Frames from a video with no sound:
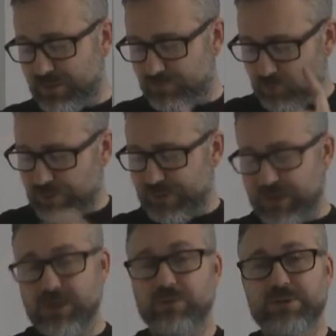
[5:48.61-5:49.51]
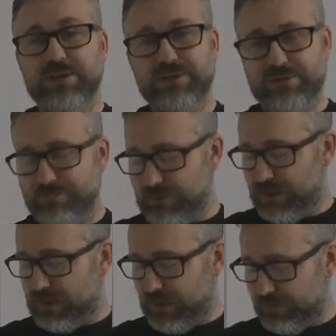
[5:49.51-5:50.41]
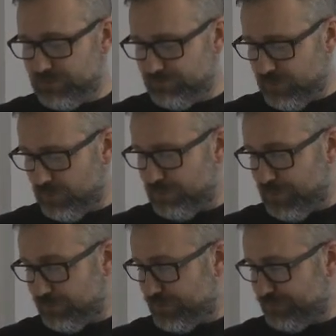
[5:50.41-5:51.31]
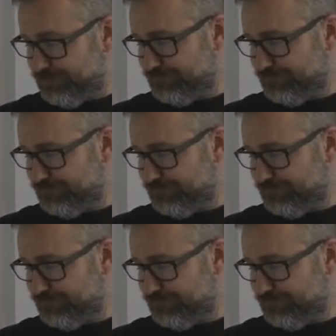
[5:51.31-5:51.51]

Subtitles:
that one day he would teach him how to row a boat.